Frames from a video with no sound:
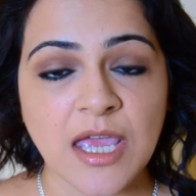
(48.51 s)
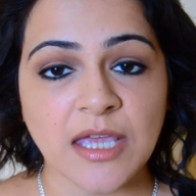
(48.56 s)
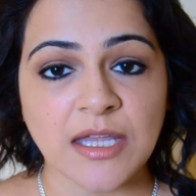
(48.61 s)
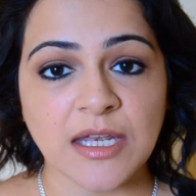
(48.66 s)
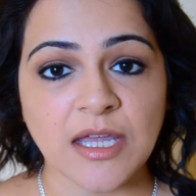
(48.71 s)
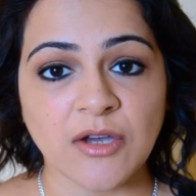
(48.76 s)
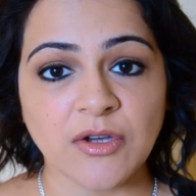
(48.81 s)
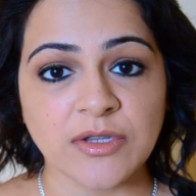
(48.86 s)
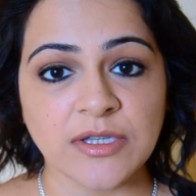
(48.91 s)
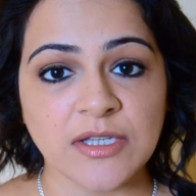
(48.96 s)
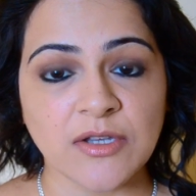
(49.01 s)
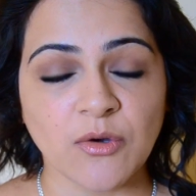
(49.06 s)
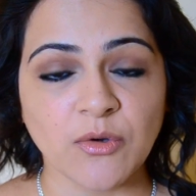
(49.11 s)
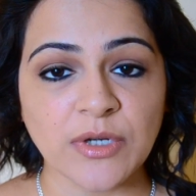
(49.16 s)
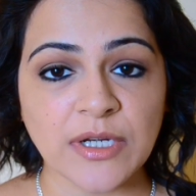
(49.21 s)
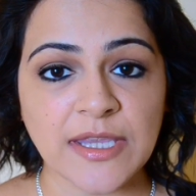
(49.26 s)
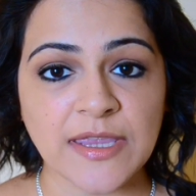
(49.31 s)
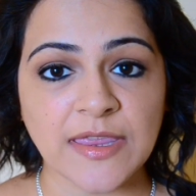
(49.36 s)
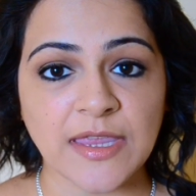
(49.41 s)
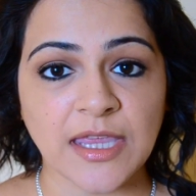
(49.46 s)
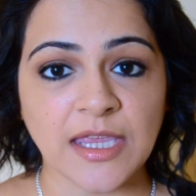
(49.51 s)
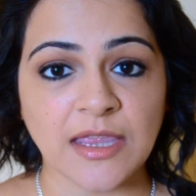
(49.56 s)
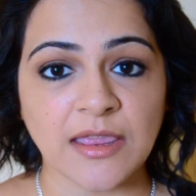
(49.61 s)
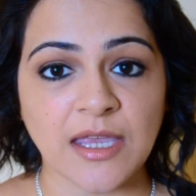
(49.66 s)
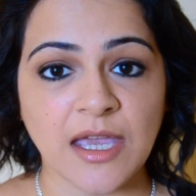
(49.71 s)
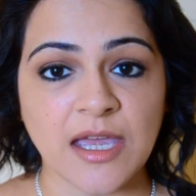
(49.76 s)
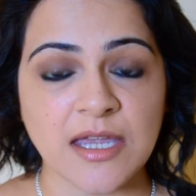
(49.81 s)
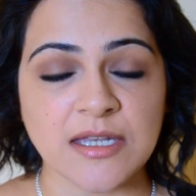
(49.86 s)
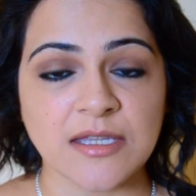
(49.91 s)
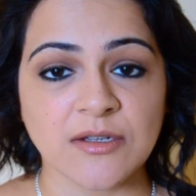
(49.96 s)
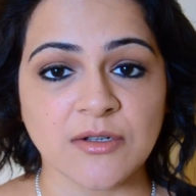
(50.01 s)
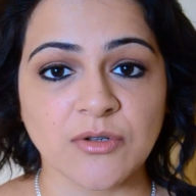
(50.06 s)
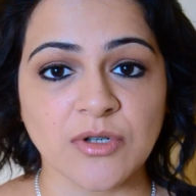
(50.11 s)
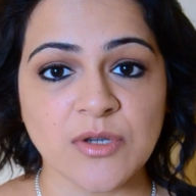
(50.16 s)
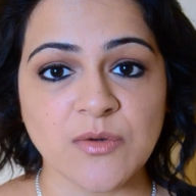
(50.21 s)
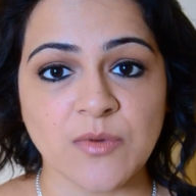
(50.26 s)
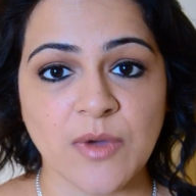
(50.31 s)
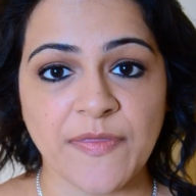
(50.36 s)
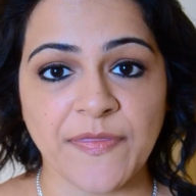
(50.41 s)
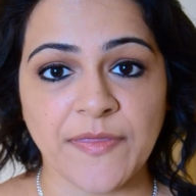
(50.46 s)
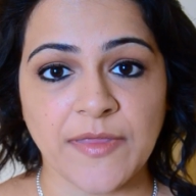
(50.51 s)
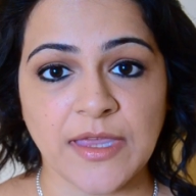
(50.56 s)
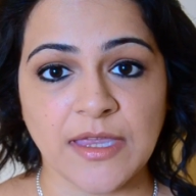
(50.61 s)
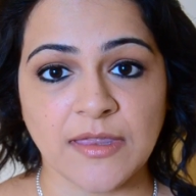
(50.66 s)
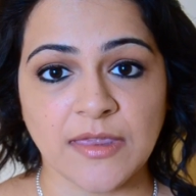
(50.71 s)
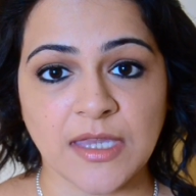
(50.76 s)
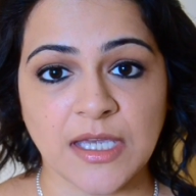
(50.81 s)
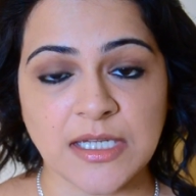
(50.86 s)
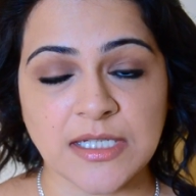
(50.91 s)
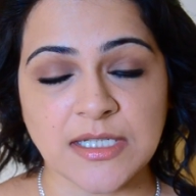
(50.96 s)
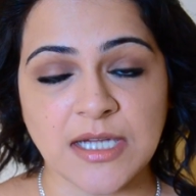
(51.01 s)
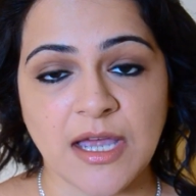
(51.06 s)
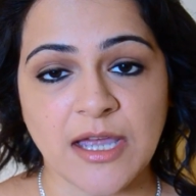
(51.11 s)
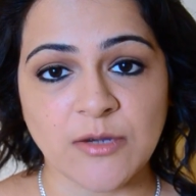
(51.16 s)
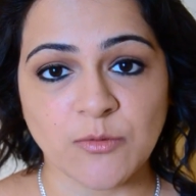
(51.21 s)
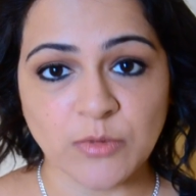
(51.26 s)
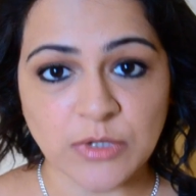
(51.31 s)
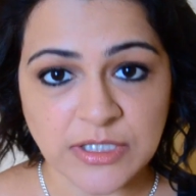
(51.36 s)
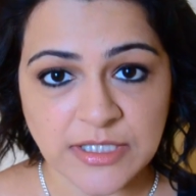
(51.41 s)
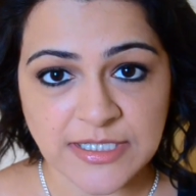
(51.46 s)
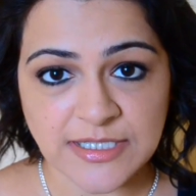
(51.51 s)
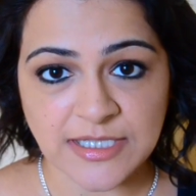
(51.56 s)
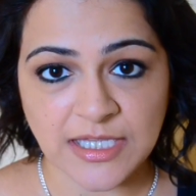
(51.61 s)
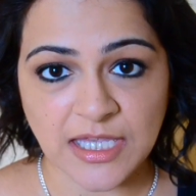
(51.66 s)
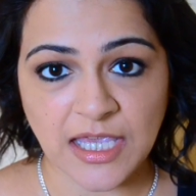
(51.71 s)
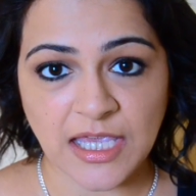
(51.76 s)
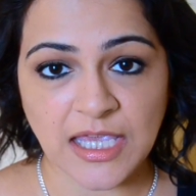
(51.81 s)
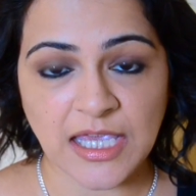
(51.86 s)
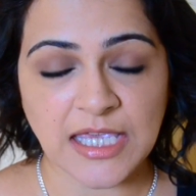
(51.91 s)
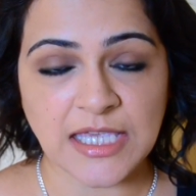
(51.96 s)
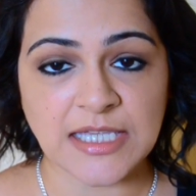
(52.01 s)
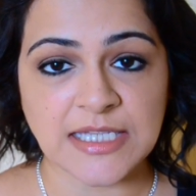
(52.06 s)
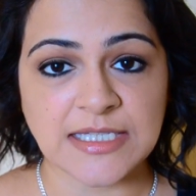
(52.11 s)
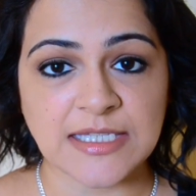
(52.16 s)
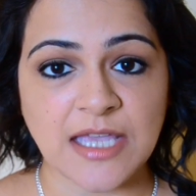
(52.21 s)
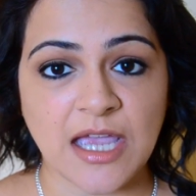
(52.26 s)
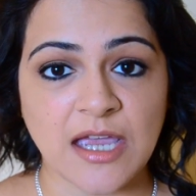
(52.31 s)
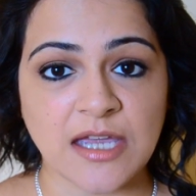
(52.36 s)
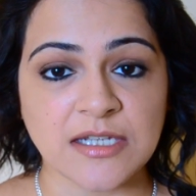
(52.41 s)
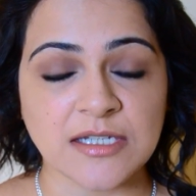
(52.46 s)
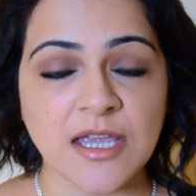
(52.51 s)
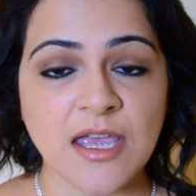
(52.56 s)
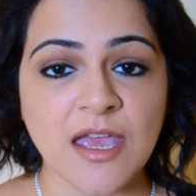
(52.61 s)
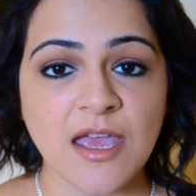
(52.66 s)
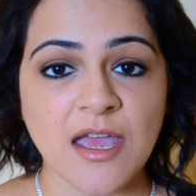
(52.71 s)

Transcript: Now the only one thing that I will say is that